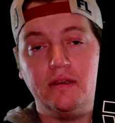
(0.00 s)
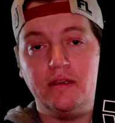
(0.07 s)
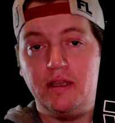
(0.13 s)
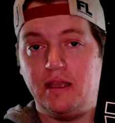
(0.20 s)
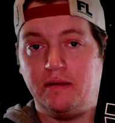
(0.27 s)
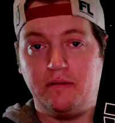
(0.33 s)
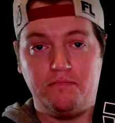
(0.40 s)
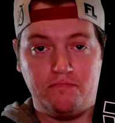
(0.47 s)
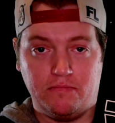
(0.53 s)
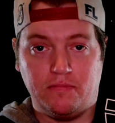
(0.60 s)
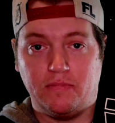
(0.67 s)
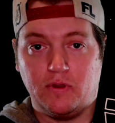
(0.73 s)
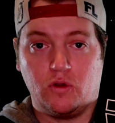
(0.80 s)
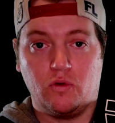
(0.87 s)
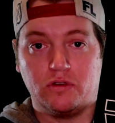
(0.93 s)
It,
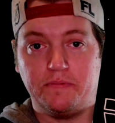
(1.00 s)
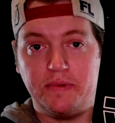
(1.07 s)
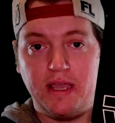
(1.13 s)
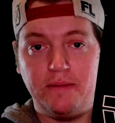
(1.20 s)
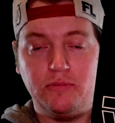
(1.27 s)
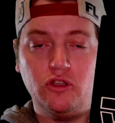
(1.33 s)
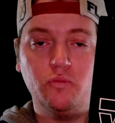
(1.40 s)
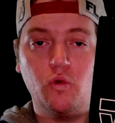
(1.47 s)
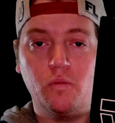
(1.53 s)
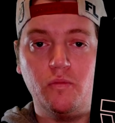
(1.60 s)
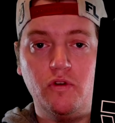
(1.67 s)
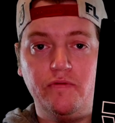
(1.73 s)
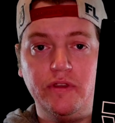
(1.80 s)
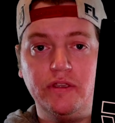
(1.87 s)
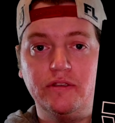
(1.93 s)
of course, became 2 more
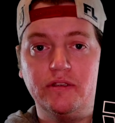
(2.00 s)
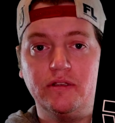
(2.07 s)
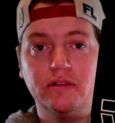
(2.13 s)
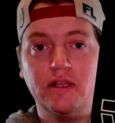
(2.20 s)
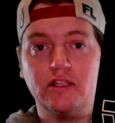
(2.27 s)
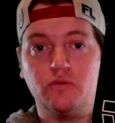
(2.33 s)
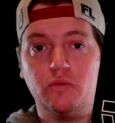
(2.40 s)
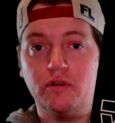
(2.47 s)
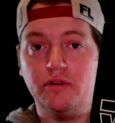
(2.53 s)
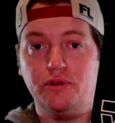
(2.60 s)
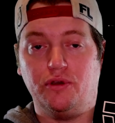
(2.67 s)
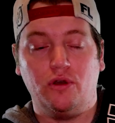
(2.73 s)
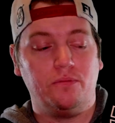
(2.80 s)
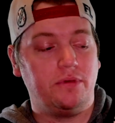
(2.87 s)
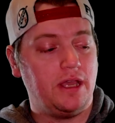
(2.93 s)
movies, and that's where A New
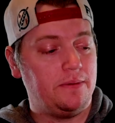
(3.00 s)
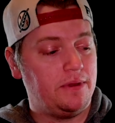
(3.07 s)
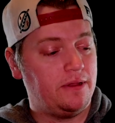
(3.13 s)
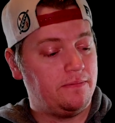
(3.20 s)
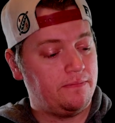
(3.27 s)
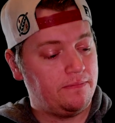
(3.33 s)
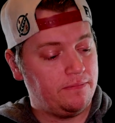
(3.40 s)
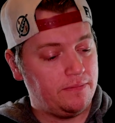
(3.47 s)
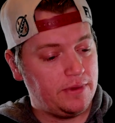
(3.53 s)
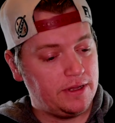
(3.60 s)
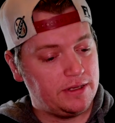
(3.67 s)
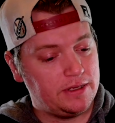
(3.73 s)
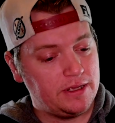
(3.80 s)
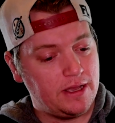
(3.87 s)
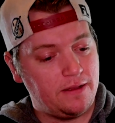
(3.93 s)
Hope came in.
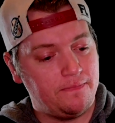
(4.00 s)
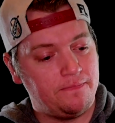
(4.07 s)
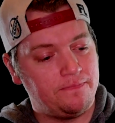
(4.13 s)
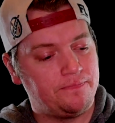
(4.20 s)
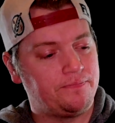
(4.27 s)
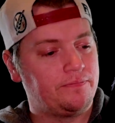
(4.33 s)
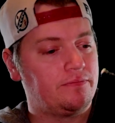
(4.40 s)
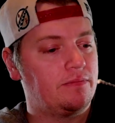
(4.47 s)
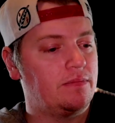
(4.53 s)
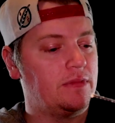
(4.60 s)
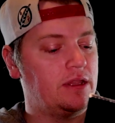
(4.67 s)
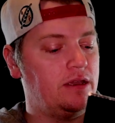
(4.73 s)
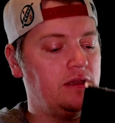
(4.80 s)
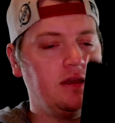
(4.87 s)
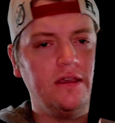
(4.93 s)
But
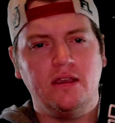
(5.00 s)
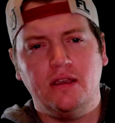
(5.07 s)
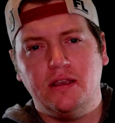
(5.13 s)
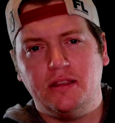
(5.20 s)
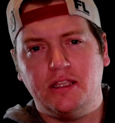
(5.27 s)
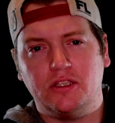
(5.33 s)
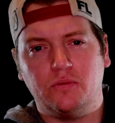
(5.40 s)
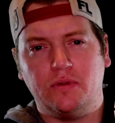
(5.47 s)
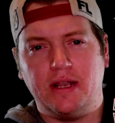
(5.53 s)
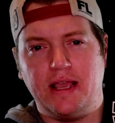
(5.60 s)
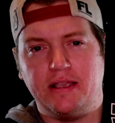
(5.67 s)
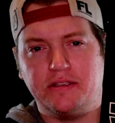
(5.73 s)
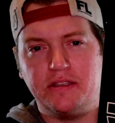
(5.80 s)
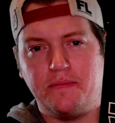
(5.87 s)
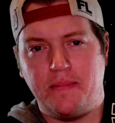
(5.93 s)
this one
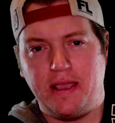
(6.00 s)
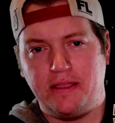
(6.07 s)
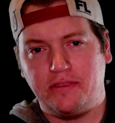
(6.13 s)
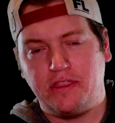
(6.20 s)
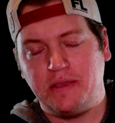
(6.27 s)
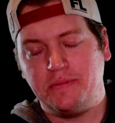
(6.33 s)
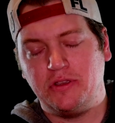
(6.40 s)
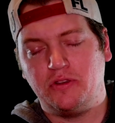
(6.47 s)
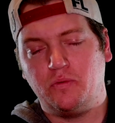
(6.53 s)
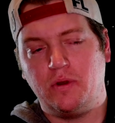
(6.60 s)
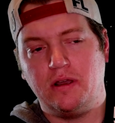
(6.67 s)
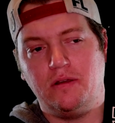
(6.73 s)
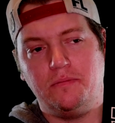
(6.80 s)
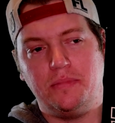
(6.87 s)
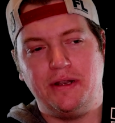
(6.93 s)
has the main theme as
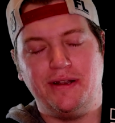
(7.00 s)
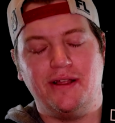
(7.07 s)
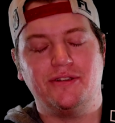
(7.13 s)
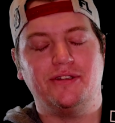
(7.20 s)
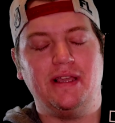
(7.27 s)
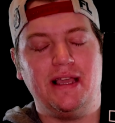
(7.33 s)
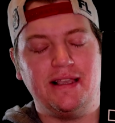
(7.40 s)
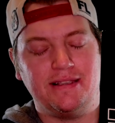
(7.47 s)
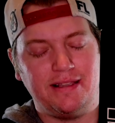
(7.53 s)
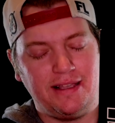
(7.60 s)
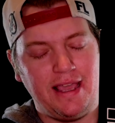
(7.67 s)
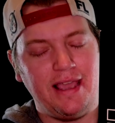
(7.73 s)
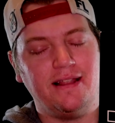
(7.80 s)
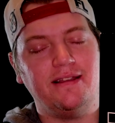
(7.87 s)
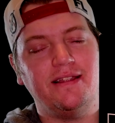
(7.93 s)
well, but it also has the
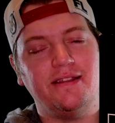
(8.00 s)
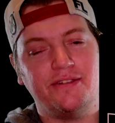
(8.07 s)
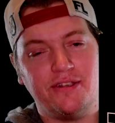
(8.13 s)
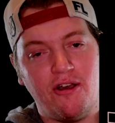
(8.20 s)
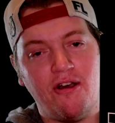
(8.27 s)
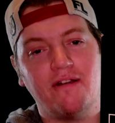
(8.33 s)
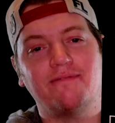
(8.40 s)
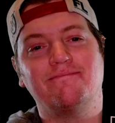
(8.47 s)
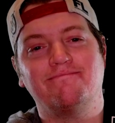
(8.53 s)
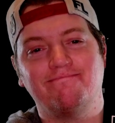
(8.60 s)
Cantina song,